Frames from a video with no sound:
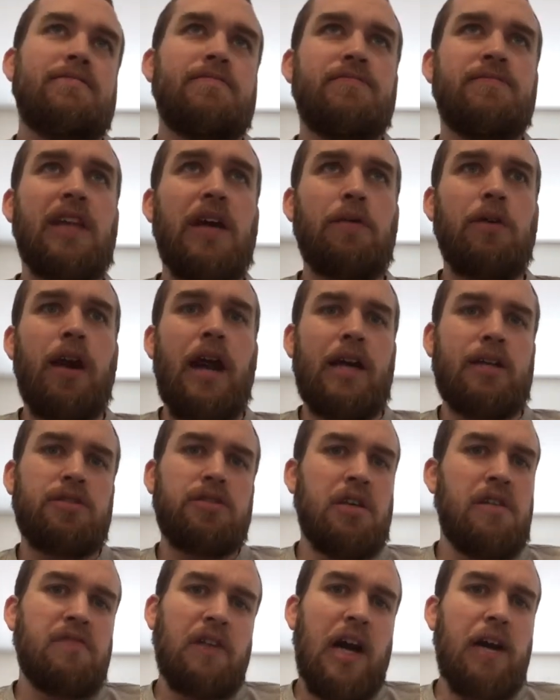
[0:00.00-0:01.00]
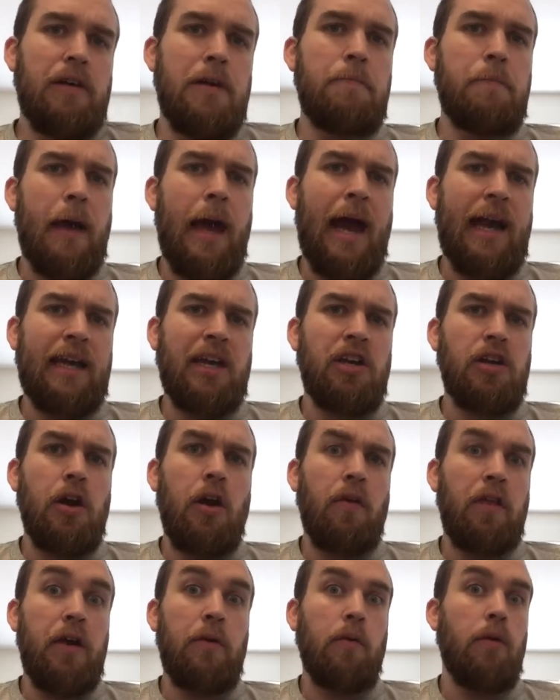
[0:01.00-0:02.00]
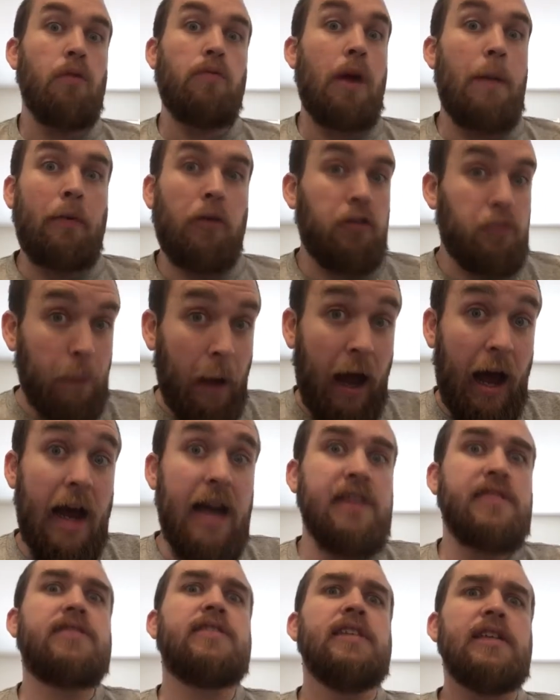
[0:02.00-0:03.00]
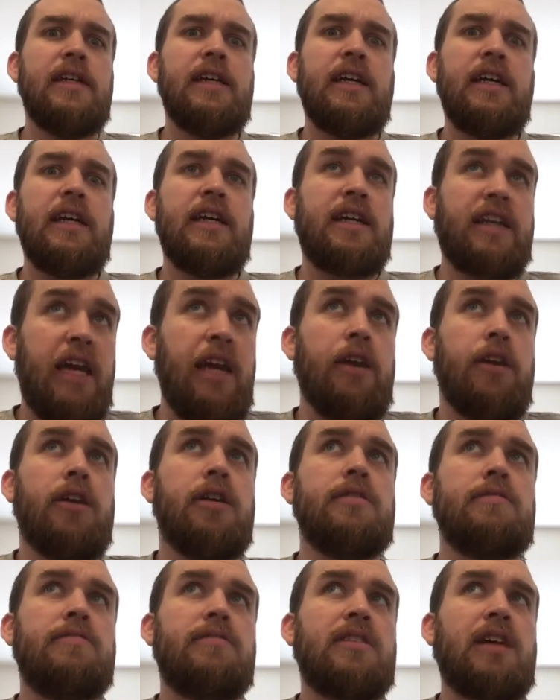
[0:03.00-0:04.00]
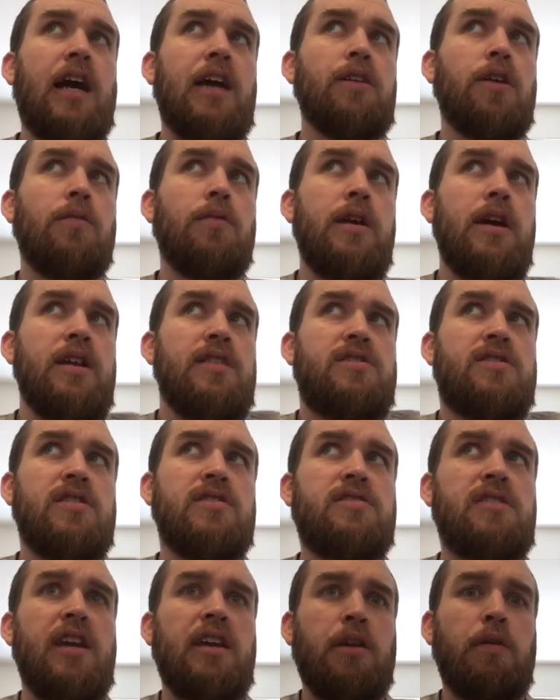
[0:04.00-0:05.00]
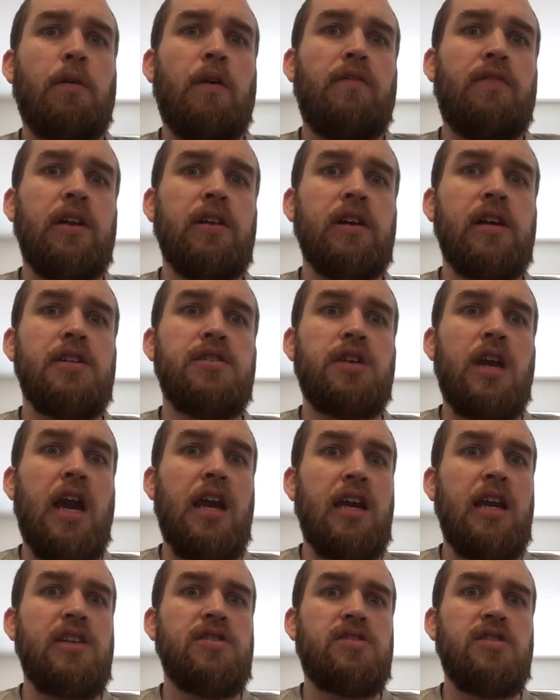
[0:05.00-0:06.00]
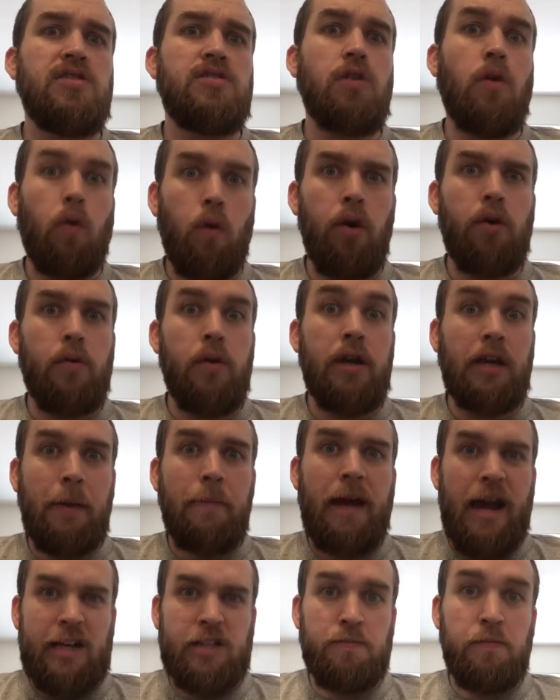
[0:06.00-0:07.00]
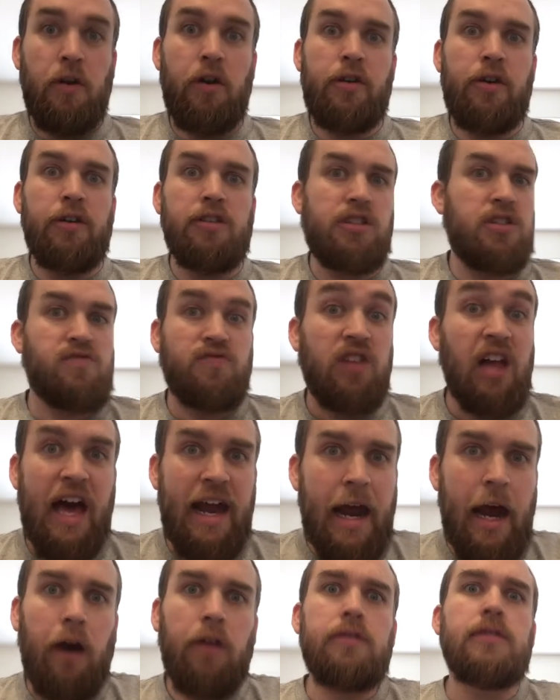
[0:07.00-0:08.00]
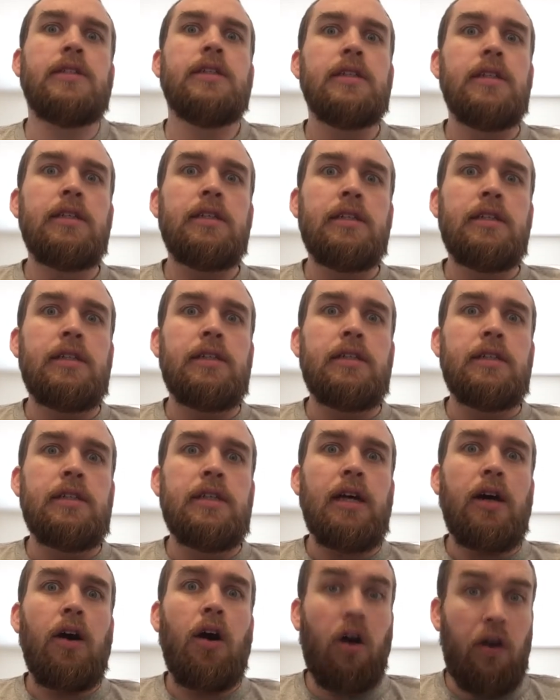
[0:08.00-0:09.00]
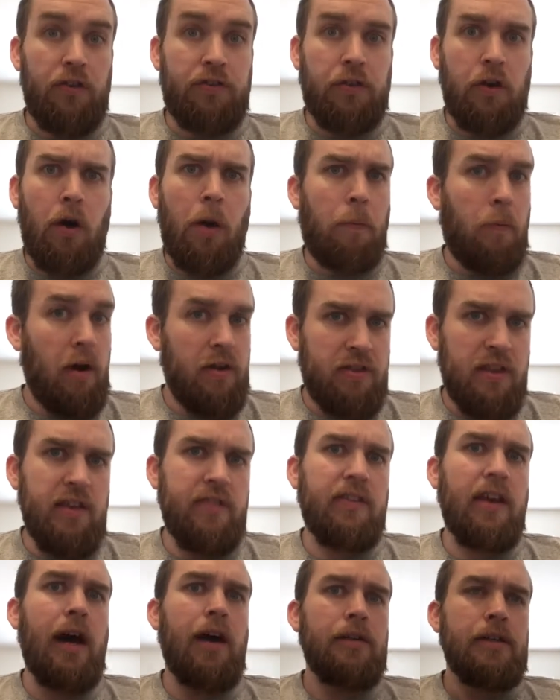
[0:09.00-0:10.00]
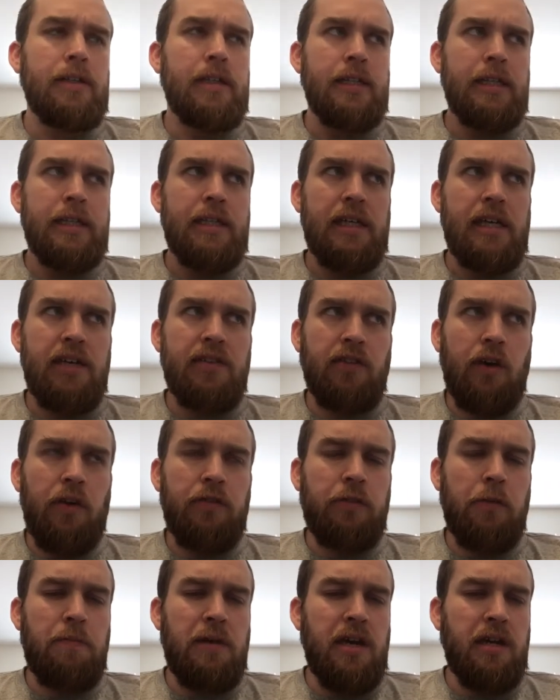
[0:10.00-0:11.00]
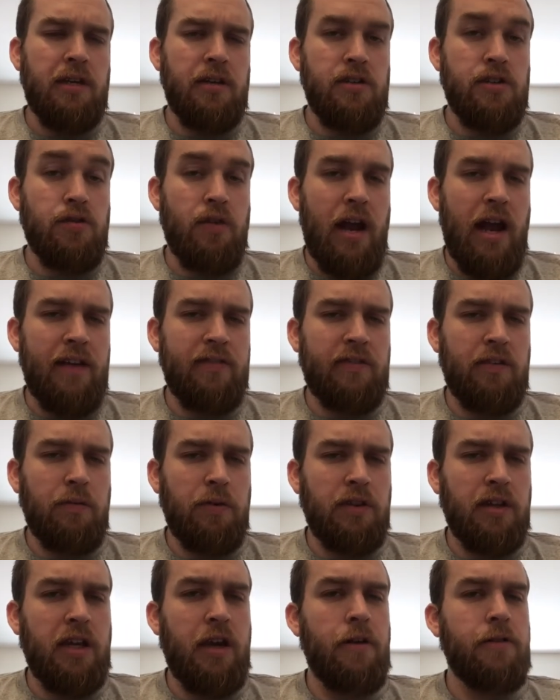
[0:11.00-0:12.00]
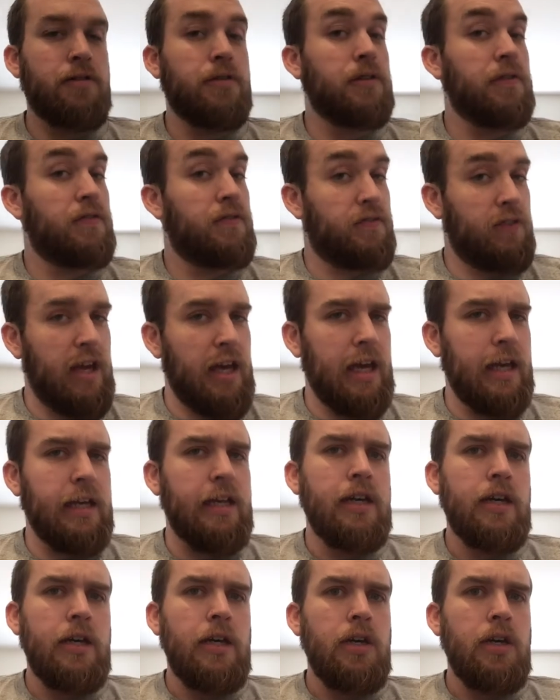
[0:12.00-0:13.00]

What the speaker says: they were actually firing back, and they were rebel spies. Here, Kylo Ren has just taken over a village, and he's just ordering a mass murder, just flat out. Also, I'll point this out, he's also being contrasted with the character of Finn,